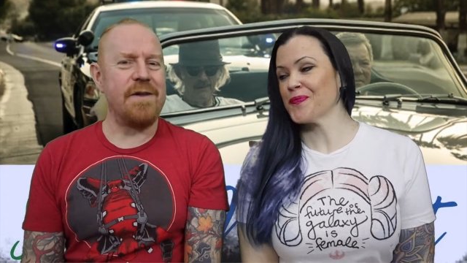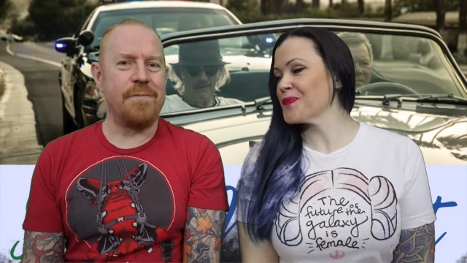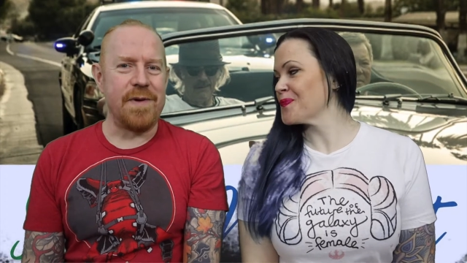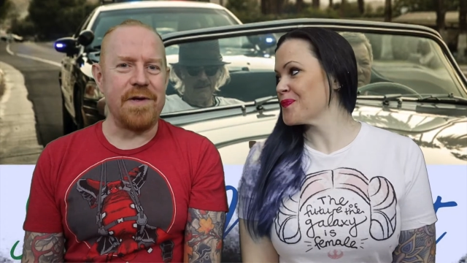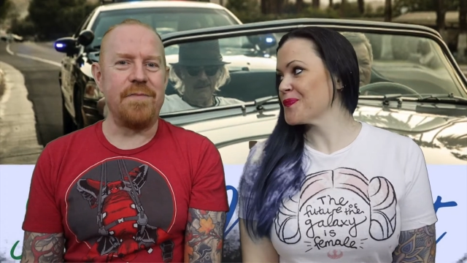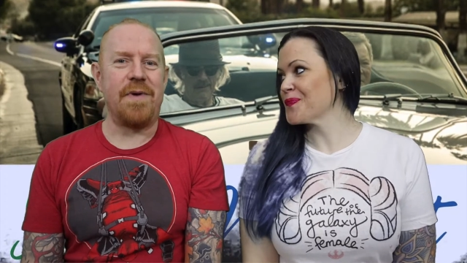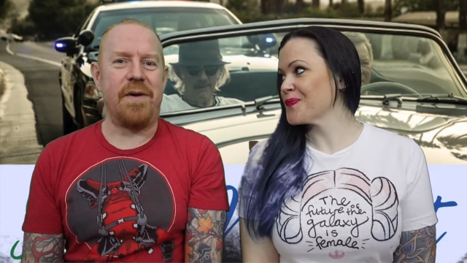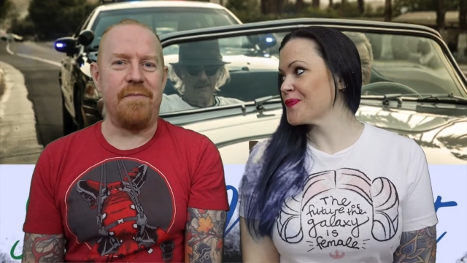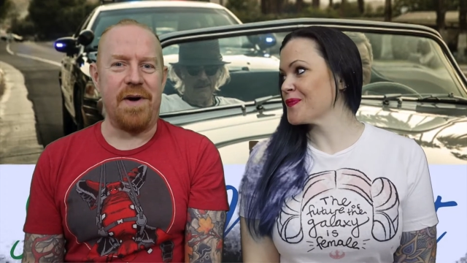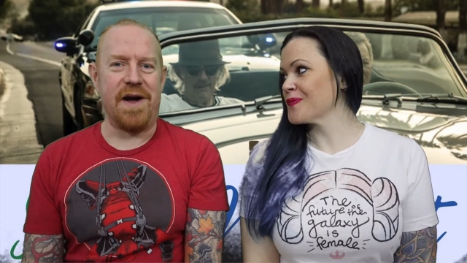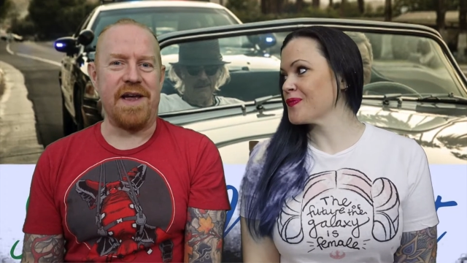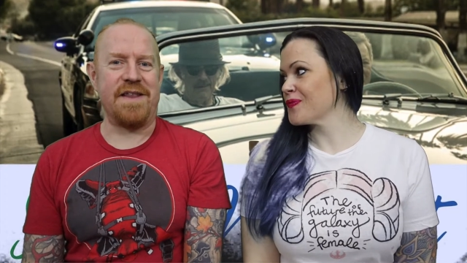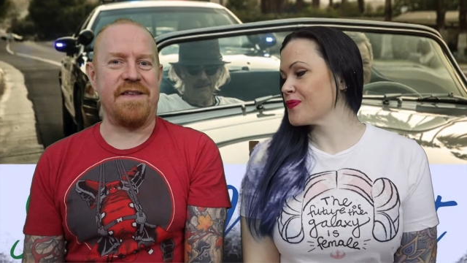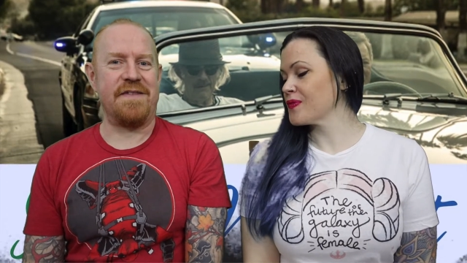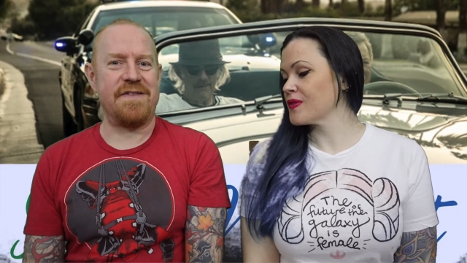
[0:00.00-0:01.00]
Speaker 1: of blew my
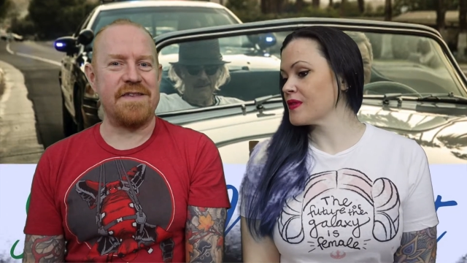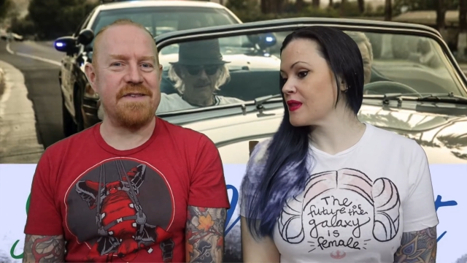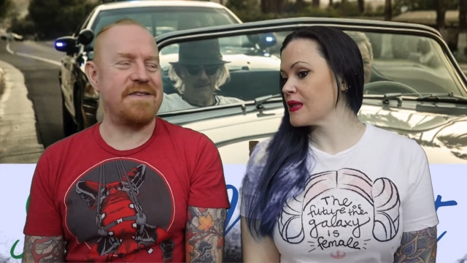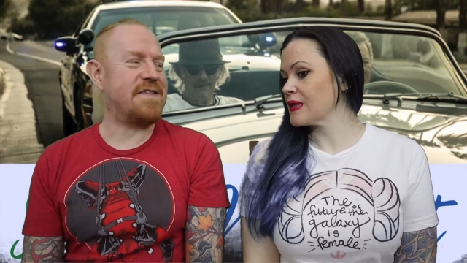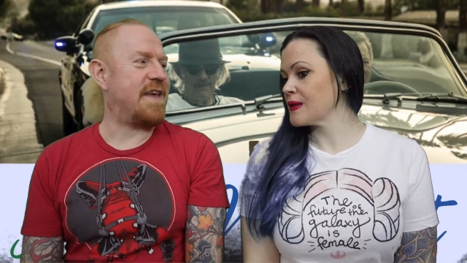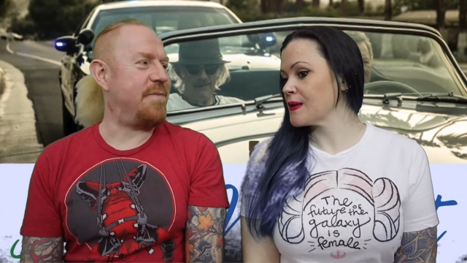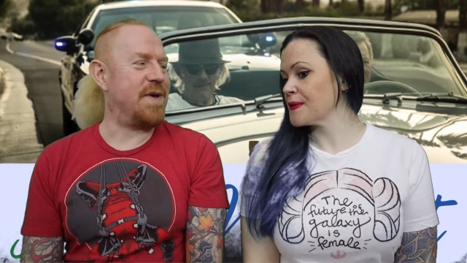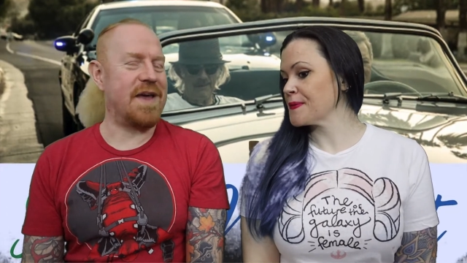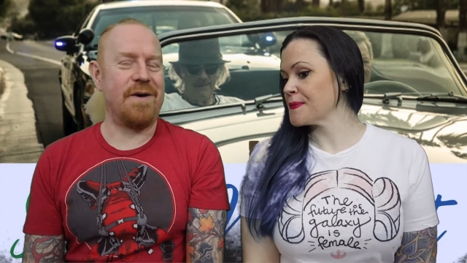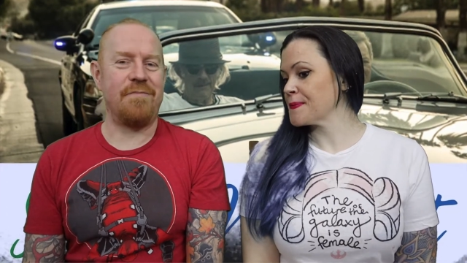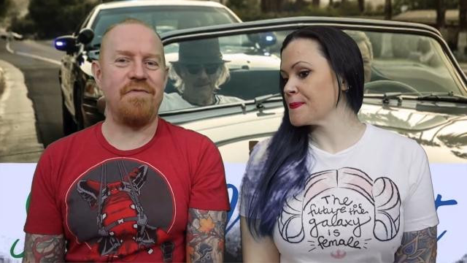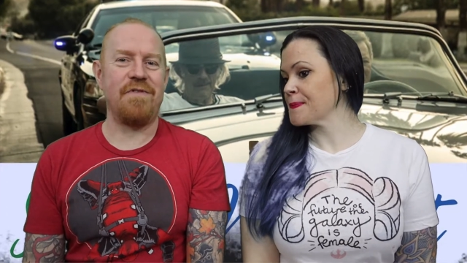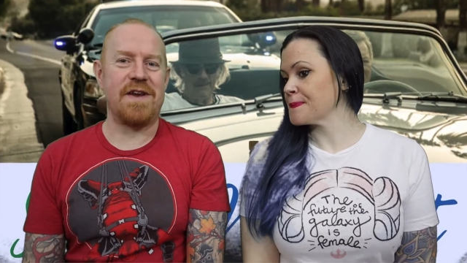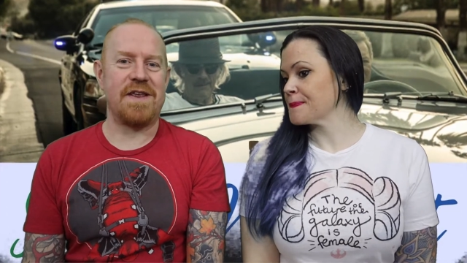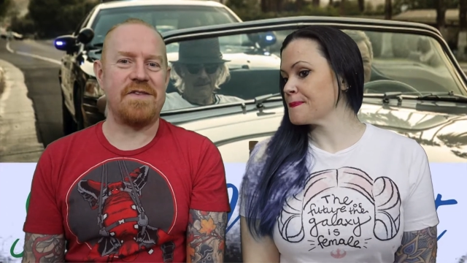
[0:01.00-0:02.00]
mind that this is coming up
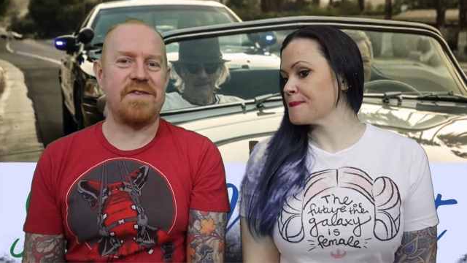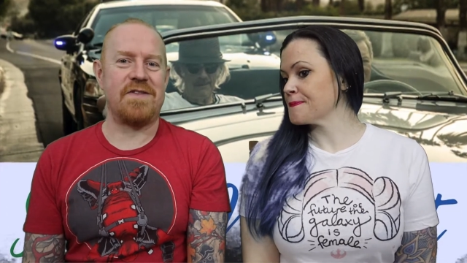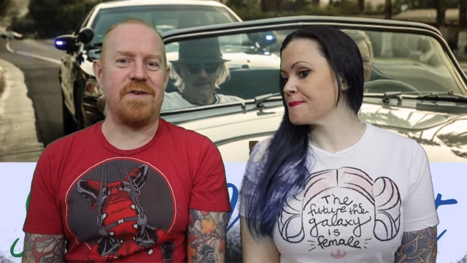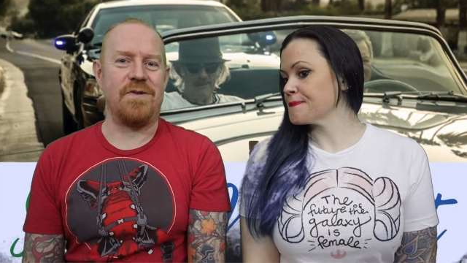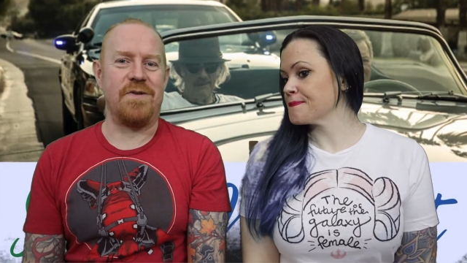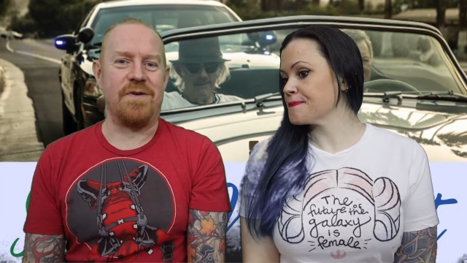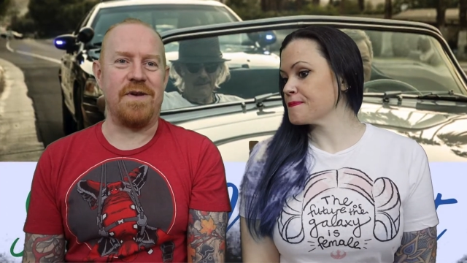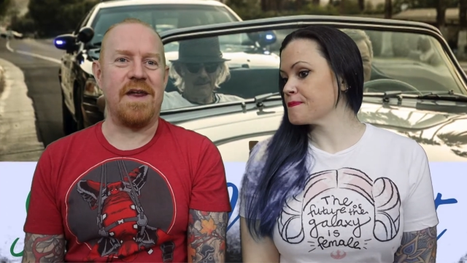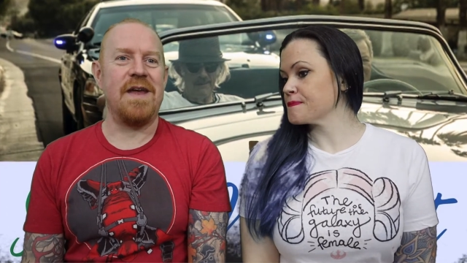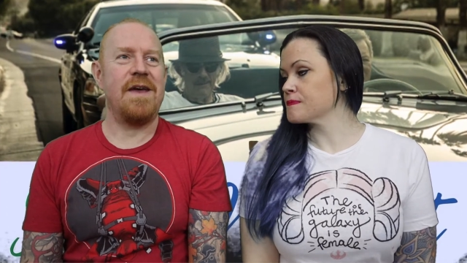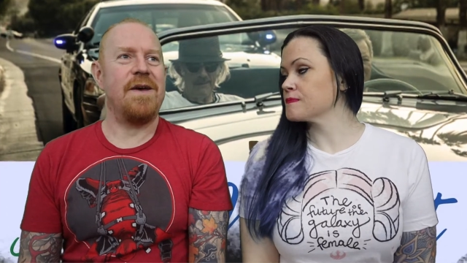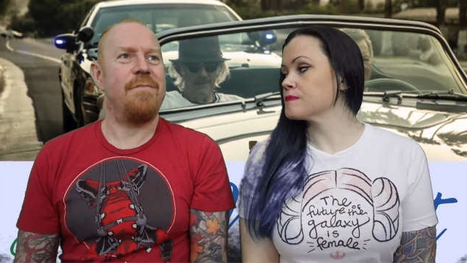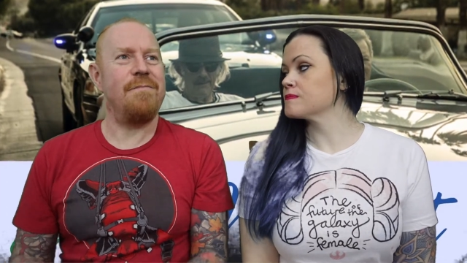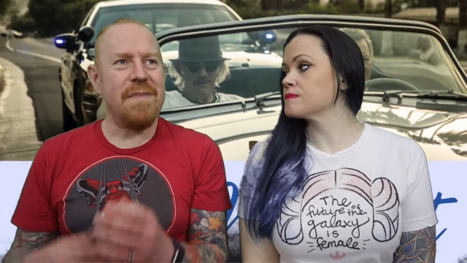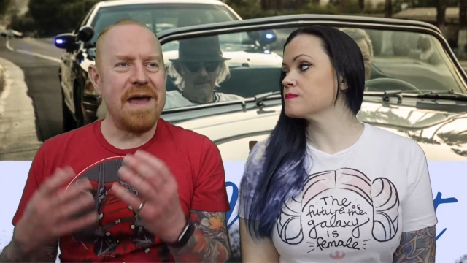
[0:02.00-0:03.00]
pretty soon.
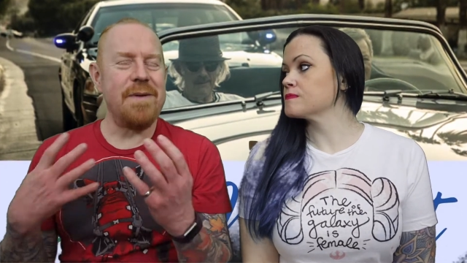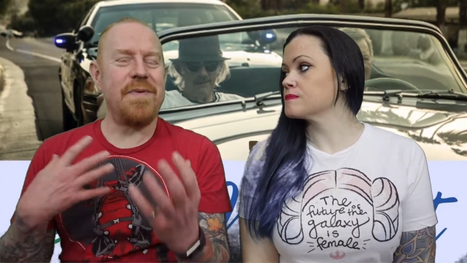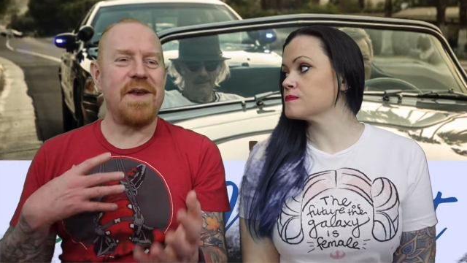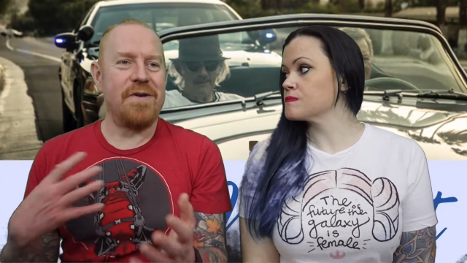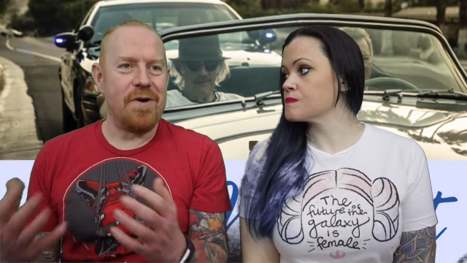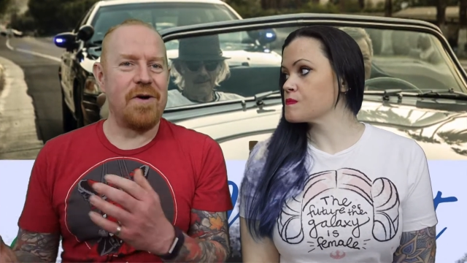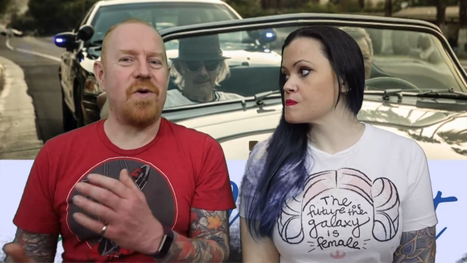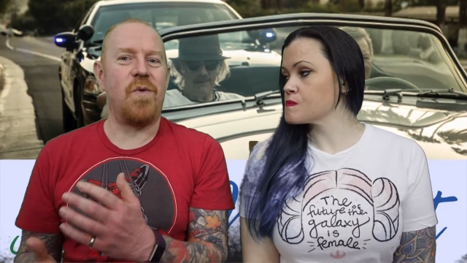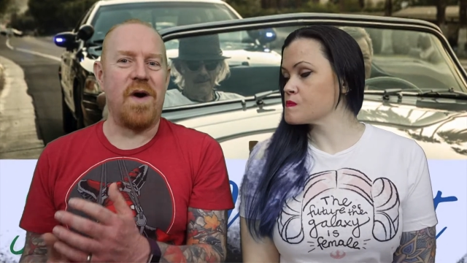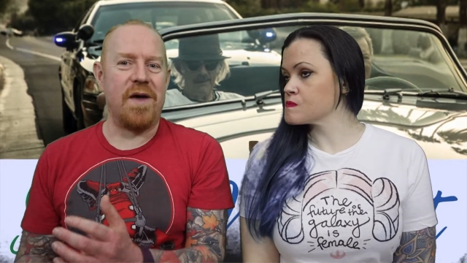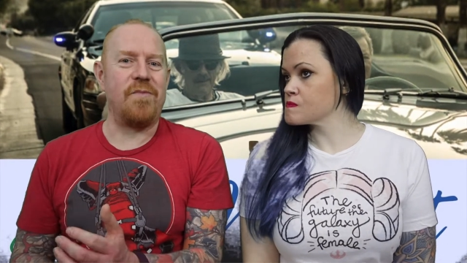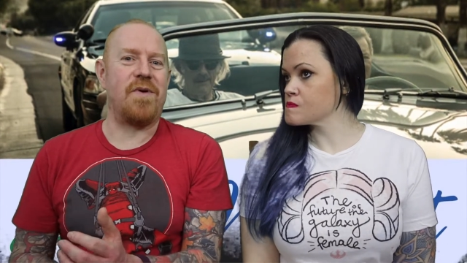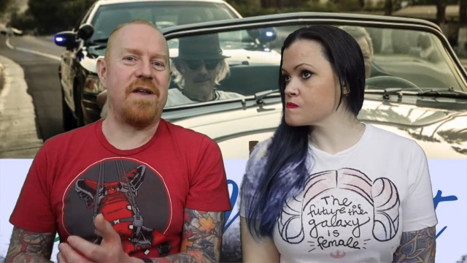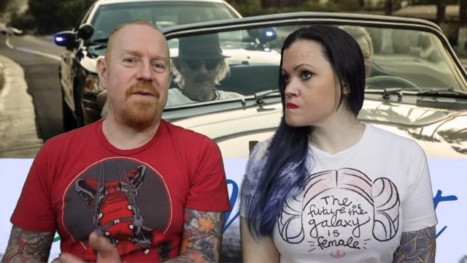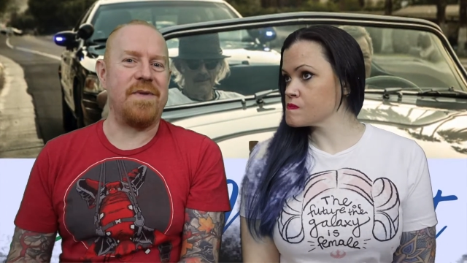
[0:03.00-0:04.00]
Maybe not
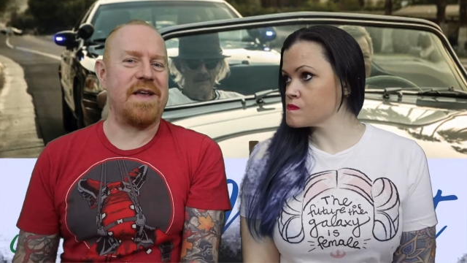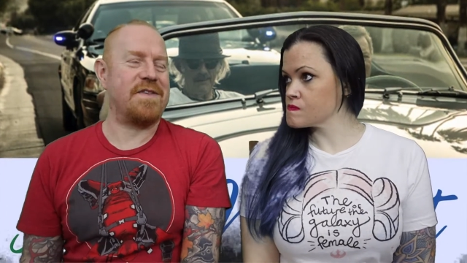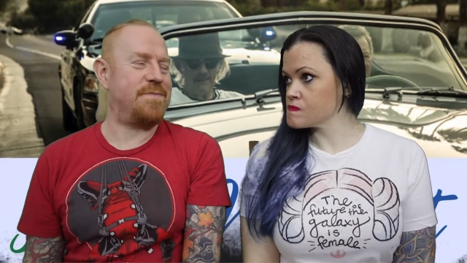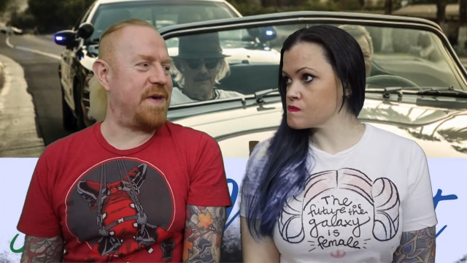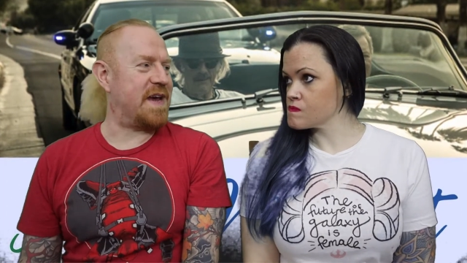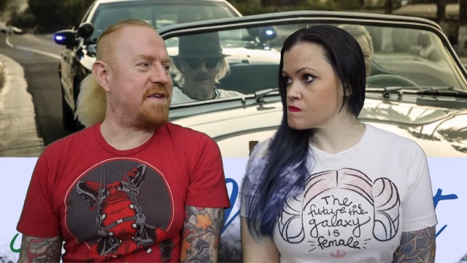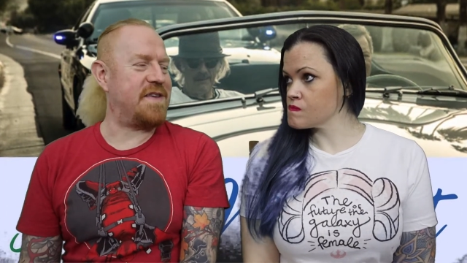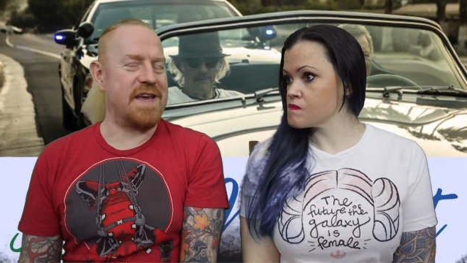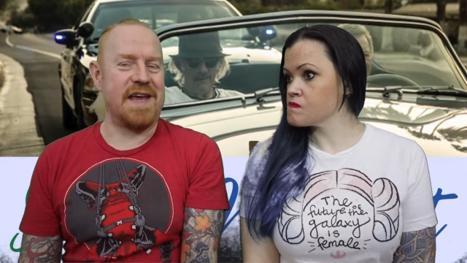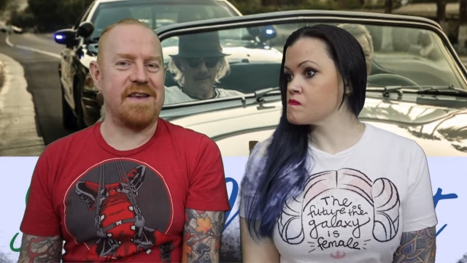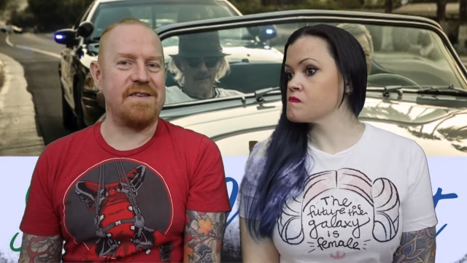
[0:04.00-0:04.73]
quite what I'm expecting it